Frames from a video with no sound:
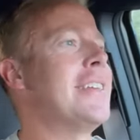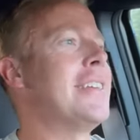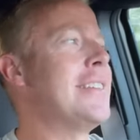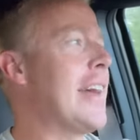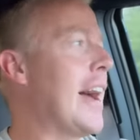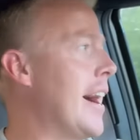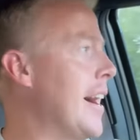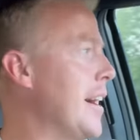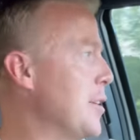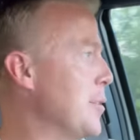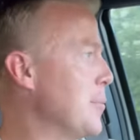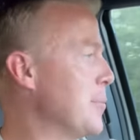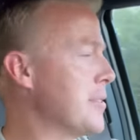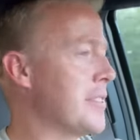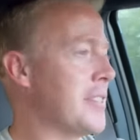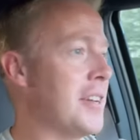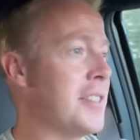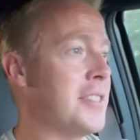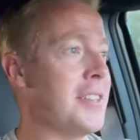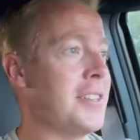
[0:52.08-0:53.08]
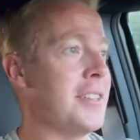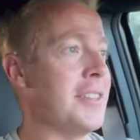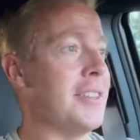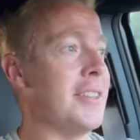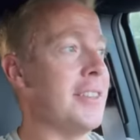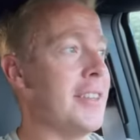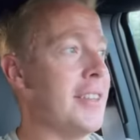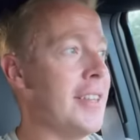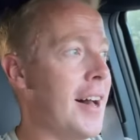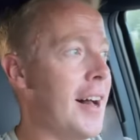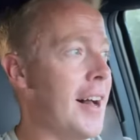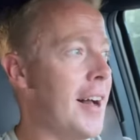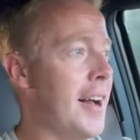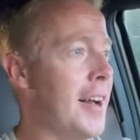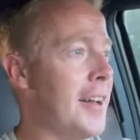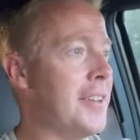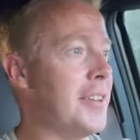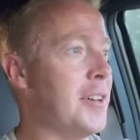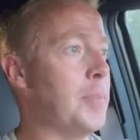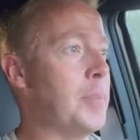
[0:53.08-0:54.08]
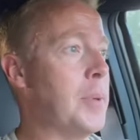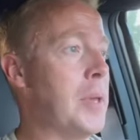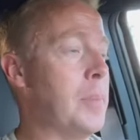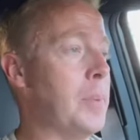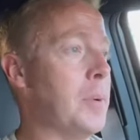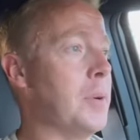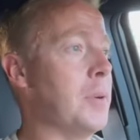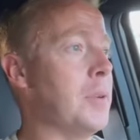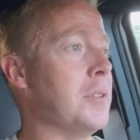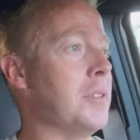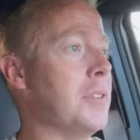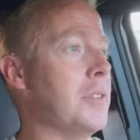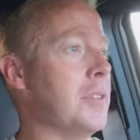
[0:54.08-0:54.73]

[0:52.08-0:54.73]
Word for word: times. That's a lot of people